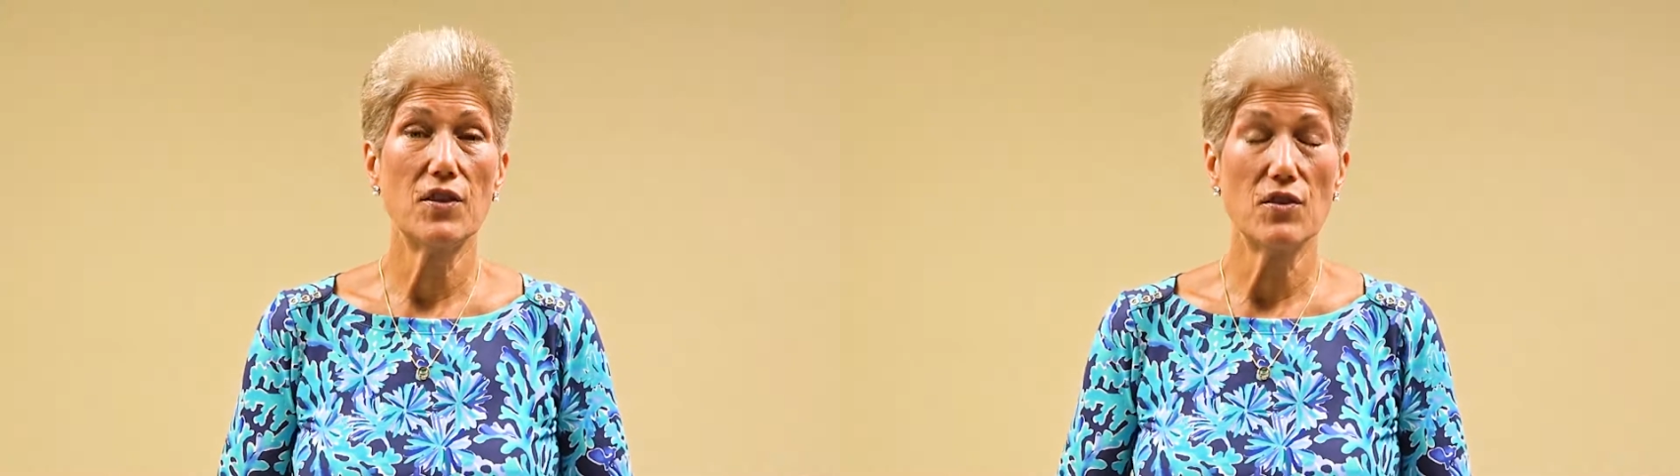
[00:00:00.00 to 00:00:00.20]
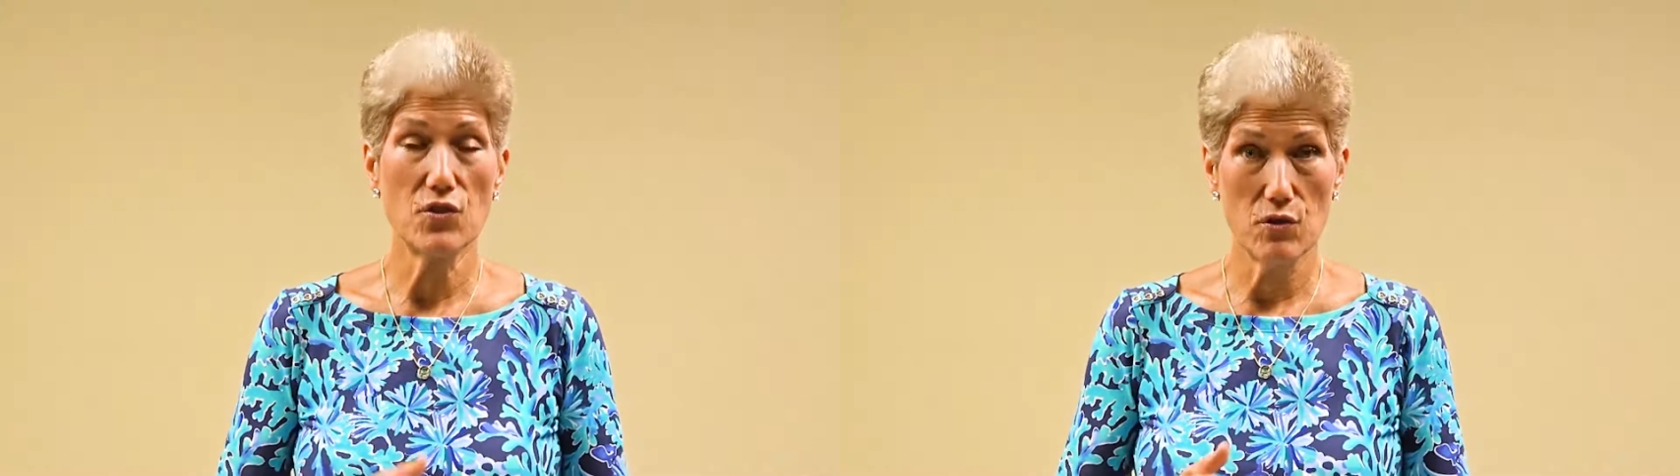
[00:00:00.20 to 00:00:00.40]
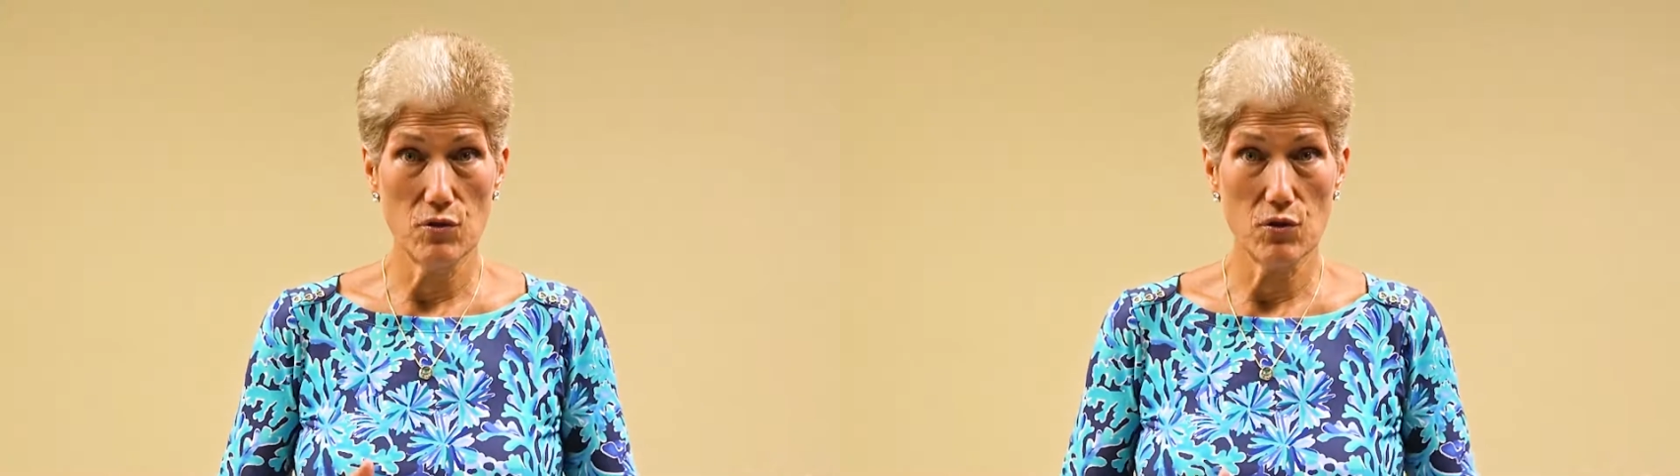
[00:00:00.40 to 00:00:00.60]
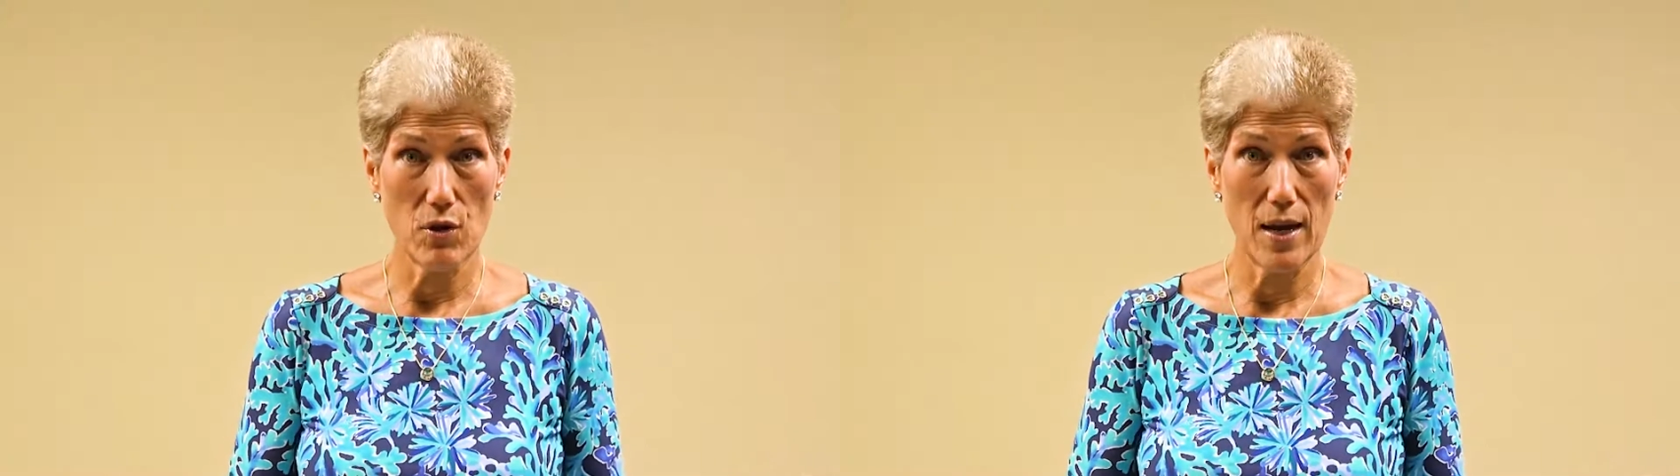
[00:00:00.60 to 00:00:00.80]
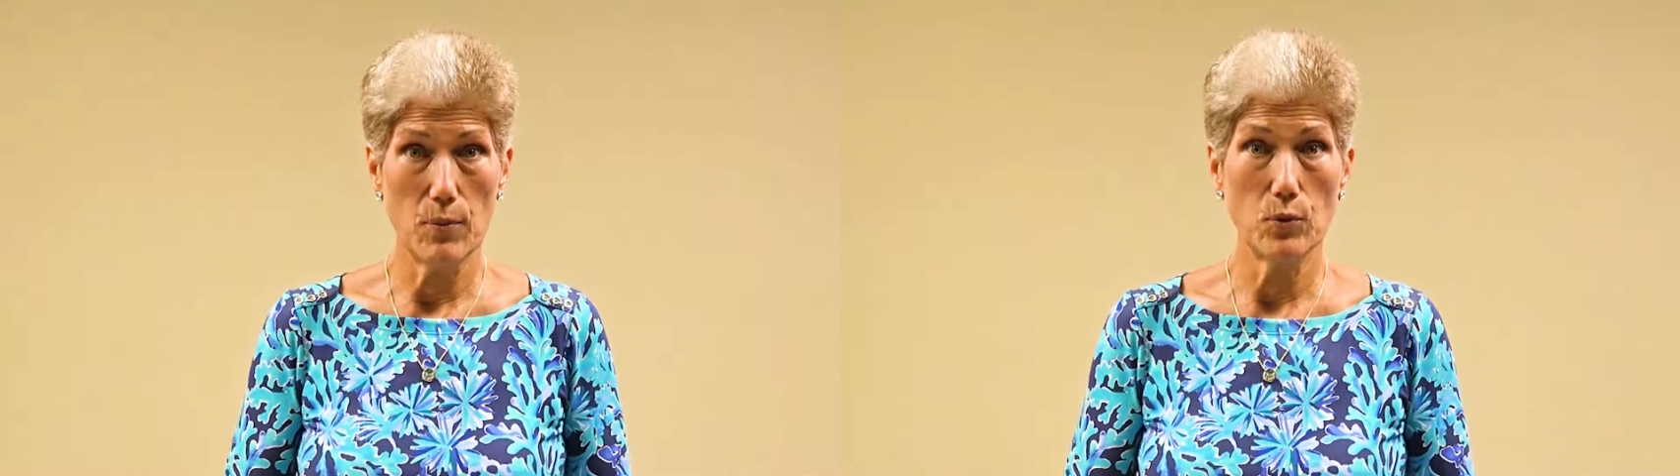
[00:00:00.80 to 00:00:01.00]
that the students
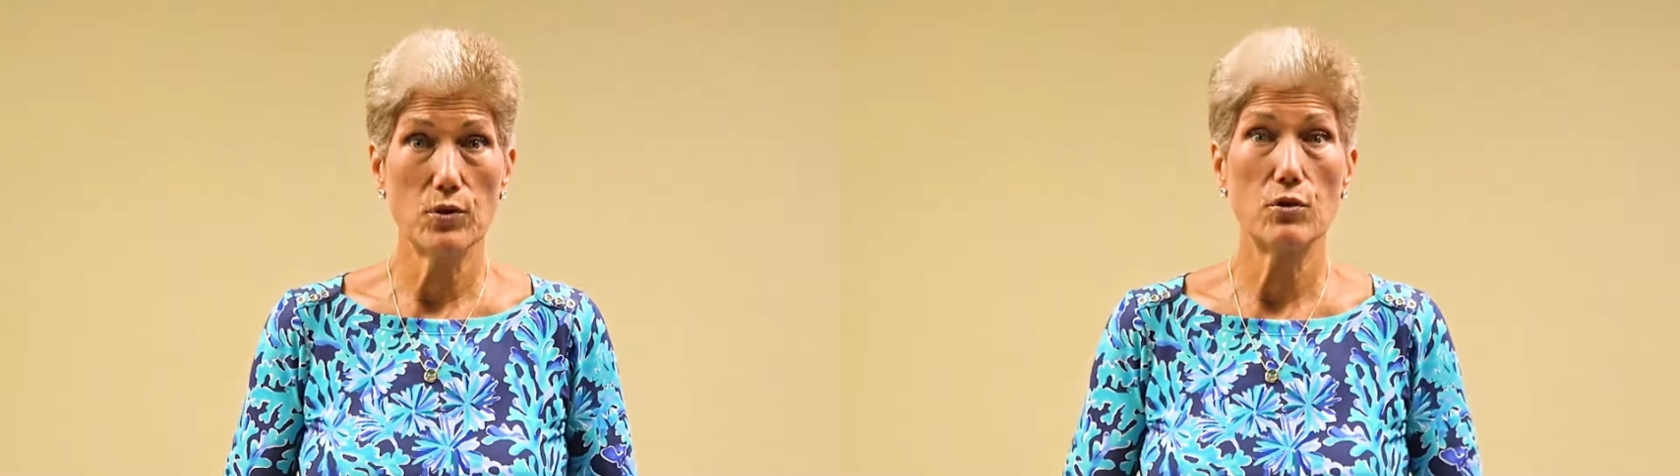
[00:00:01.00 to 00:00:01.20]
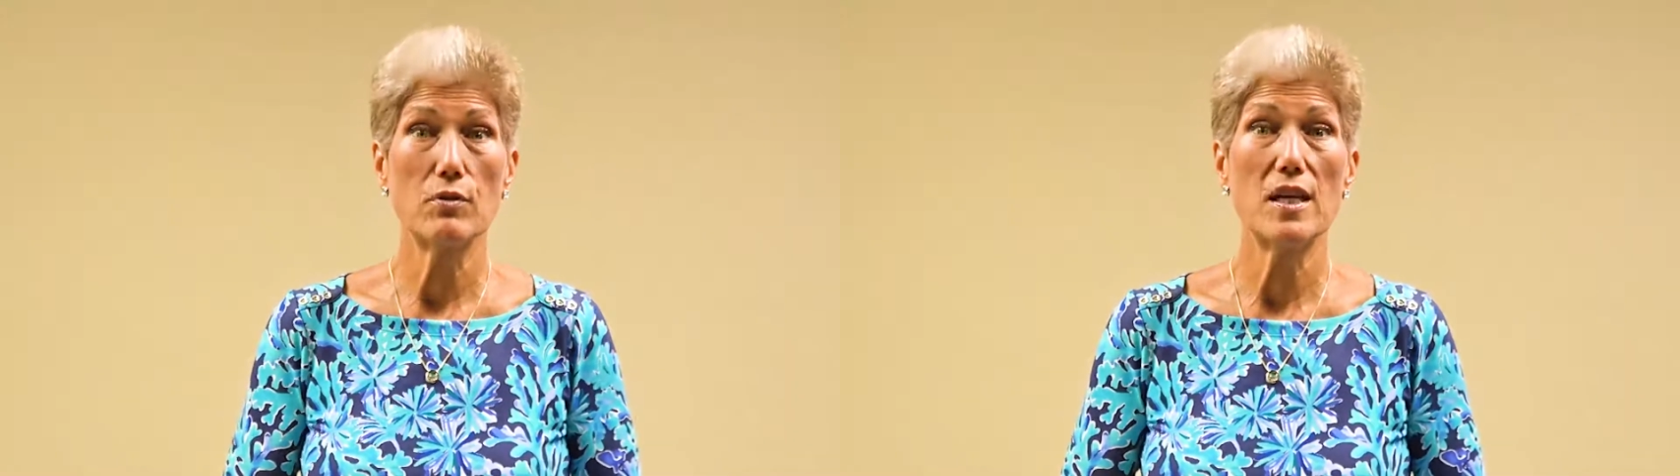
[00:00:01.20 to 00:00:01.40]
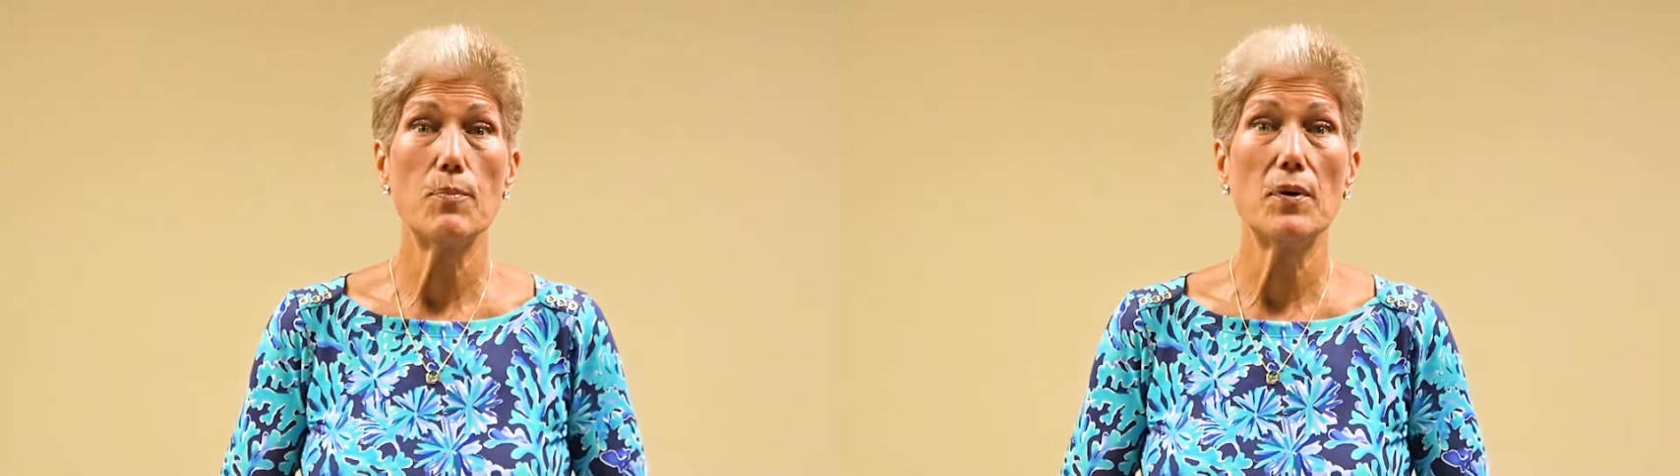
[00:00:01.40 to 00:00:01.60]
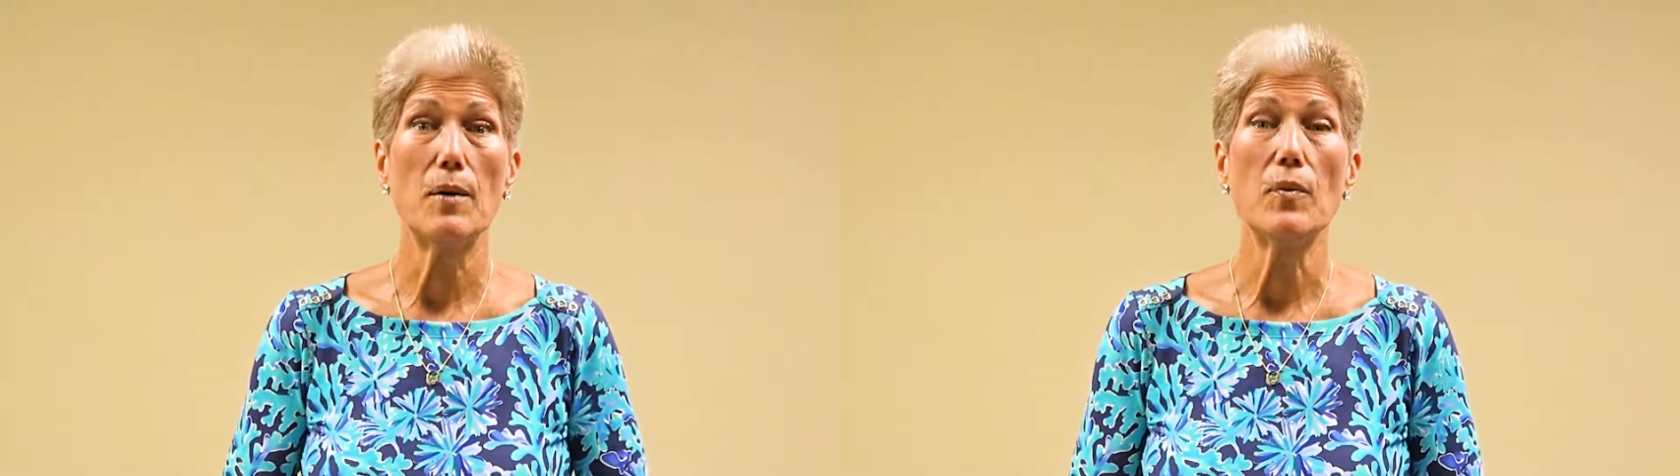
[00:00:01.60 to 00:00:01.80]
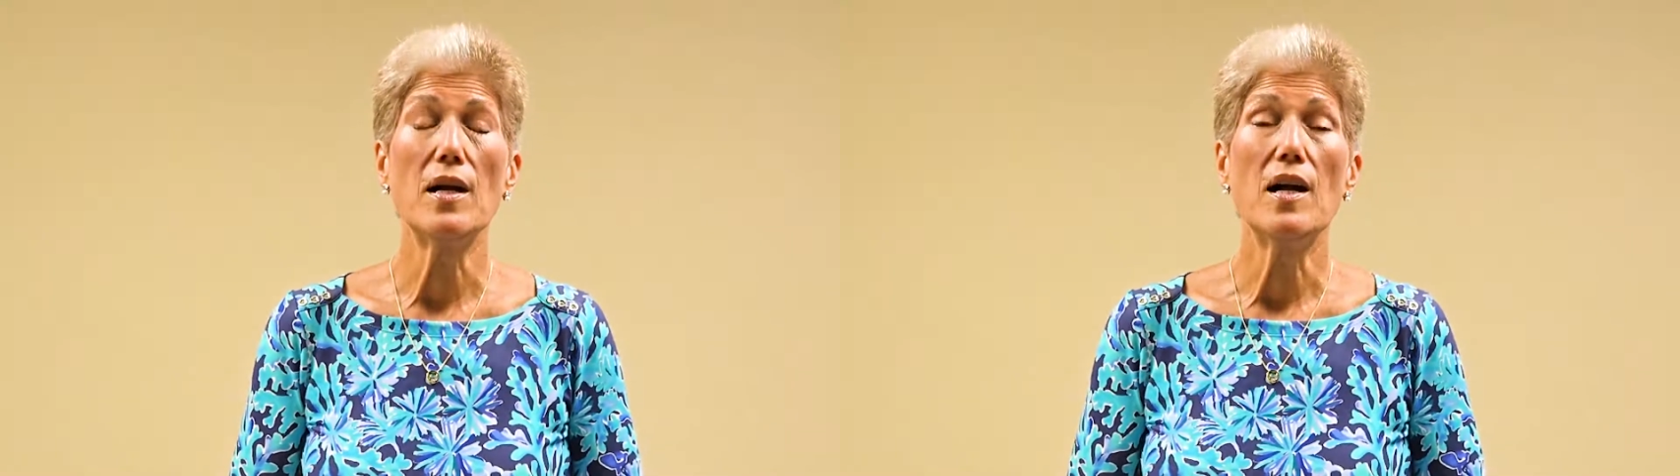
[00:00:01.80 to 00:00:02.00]
are able to keep
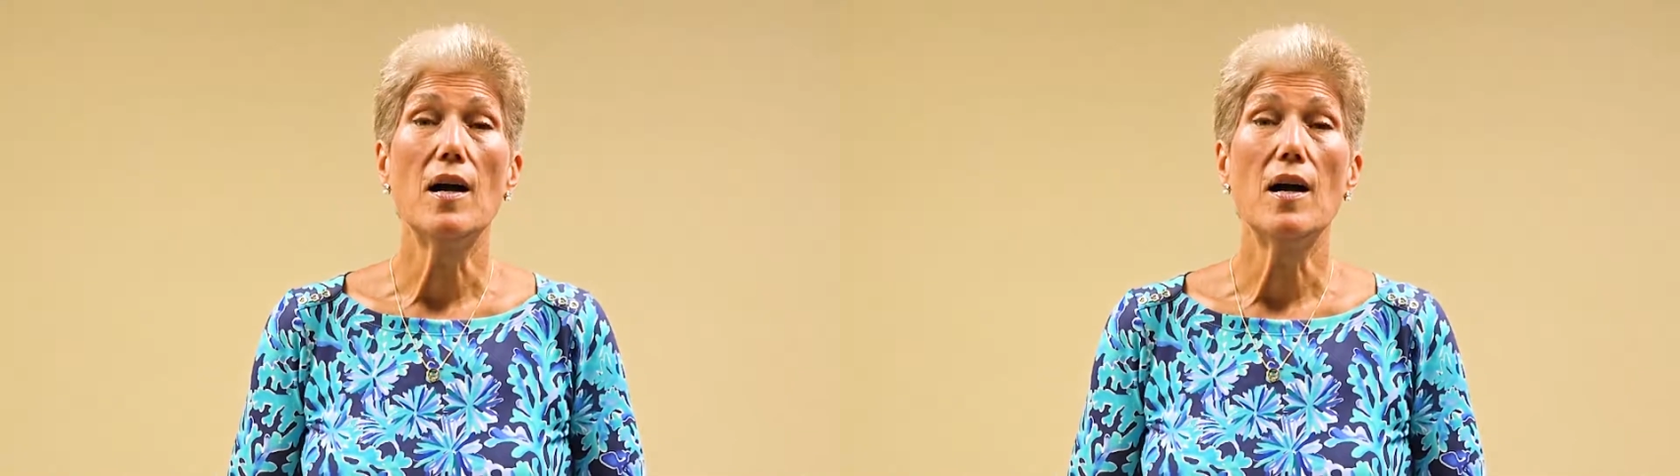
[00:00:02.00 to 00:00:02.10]
up.